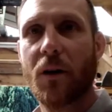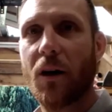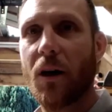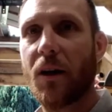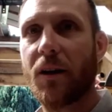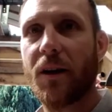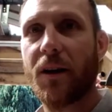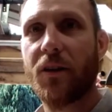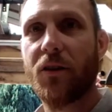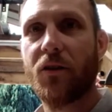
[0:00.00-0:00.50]

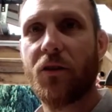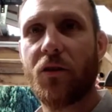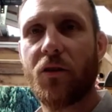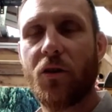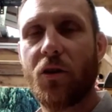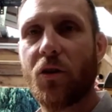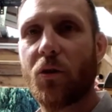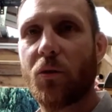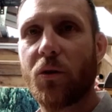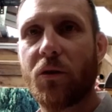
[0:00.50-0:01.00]
and then
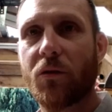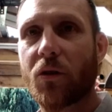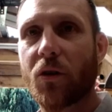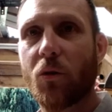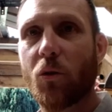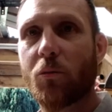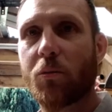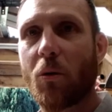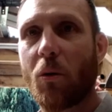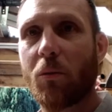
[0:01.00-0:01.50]
you've got
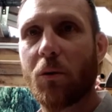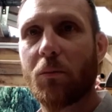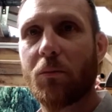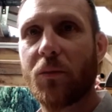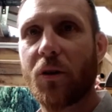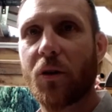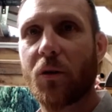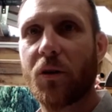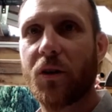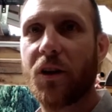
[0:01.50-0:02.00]
no problem.
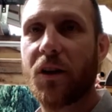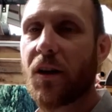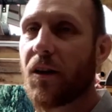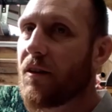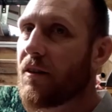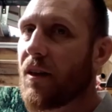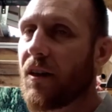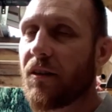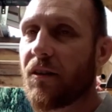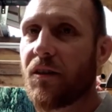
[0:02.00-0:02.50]
You
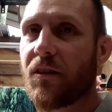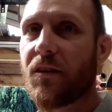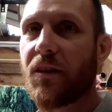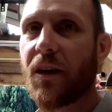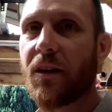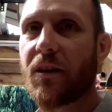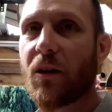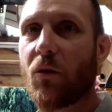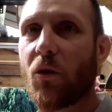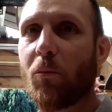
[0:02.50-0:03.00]

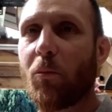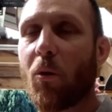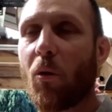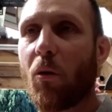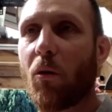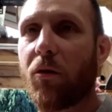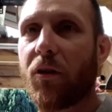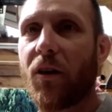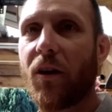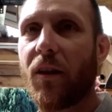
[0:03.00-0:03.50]
take down the
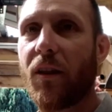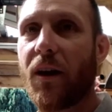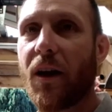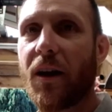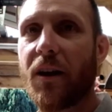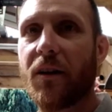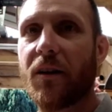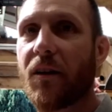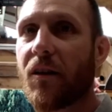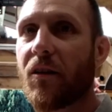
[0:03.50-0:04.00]
polythene at the
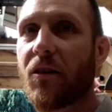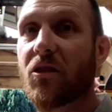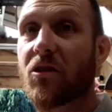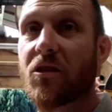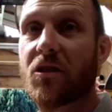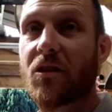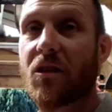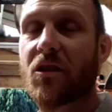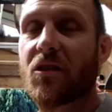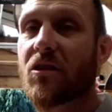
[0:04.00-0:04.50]
end, and
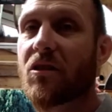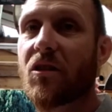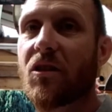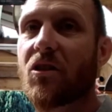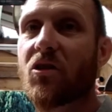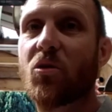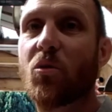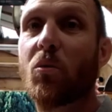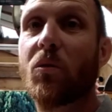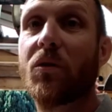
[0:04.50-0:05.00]
there's
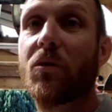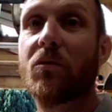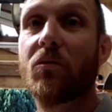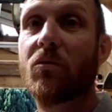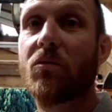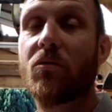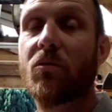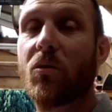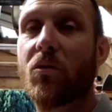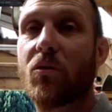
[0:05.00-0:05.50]
no
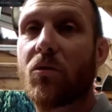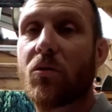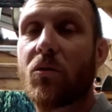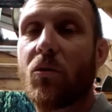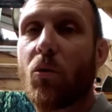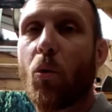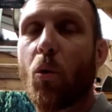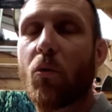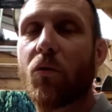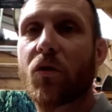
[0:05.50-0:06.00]

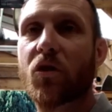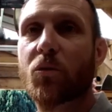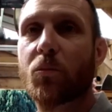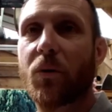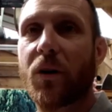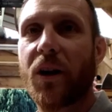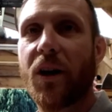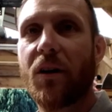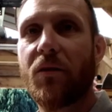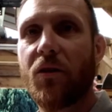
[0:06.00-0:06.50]

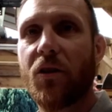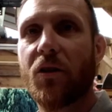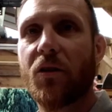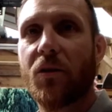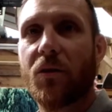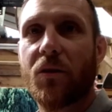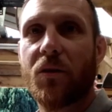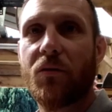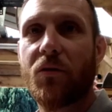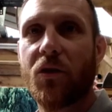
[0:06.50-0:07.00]
overspray if
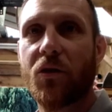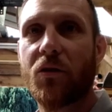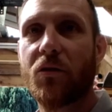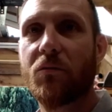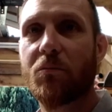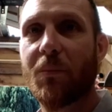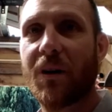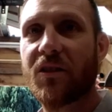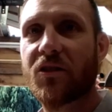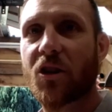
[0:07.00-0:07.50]
you
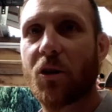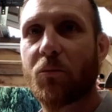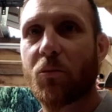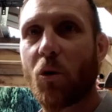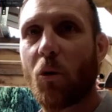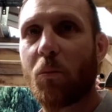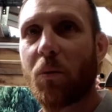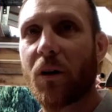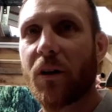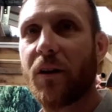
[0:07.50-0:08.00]
mask it
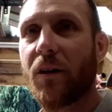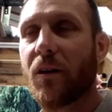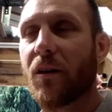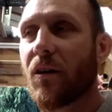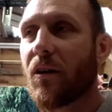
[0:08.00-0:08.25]
properly.